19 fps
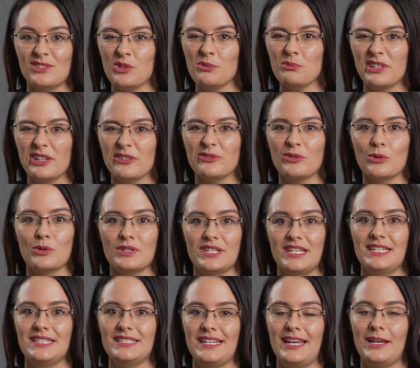normally a
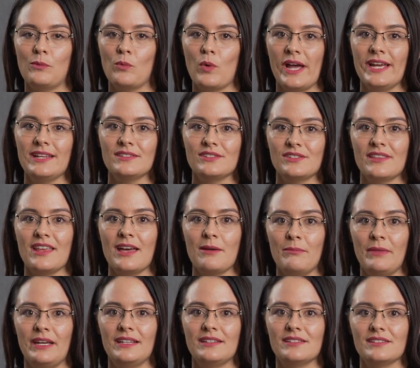14-day wait, so that
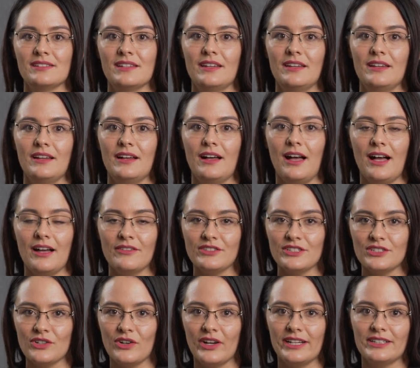means after
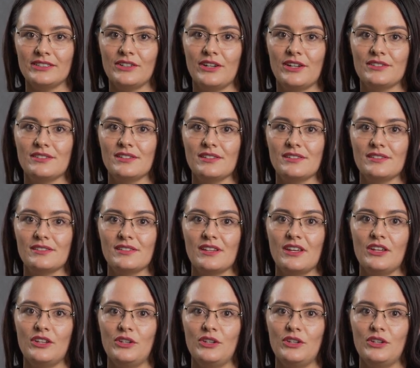diagnosis,